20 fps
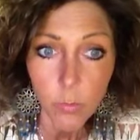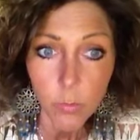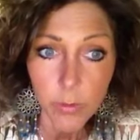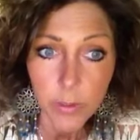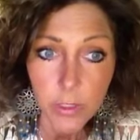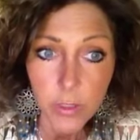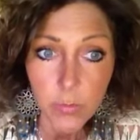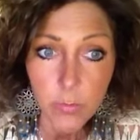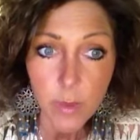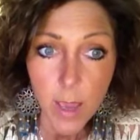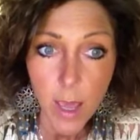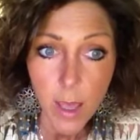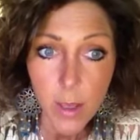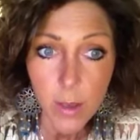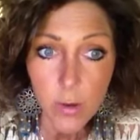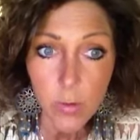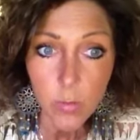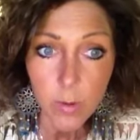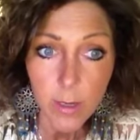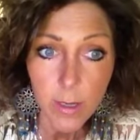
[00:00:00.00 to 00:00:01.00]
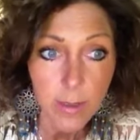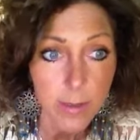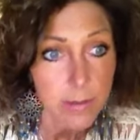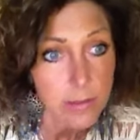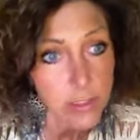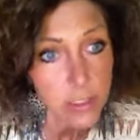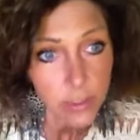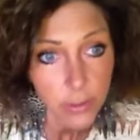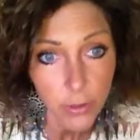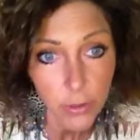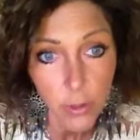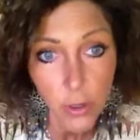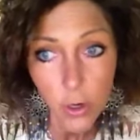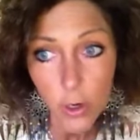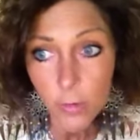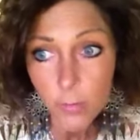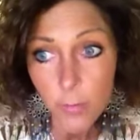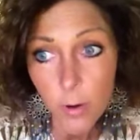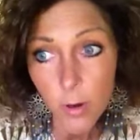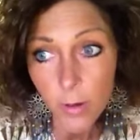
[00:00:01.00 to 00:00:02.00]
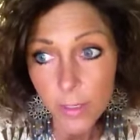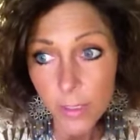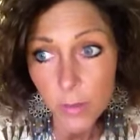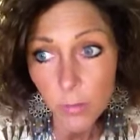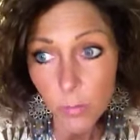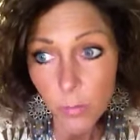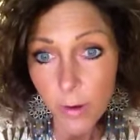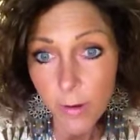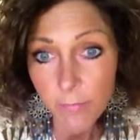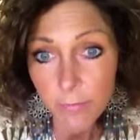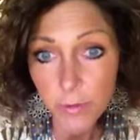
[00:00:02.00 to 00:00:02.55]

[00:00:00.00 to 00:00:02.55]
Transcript: when you go to your Curb Market or wherever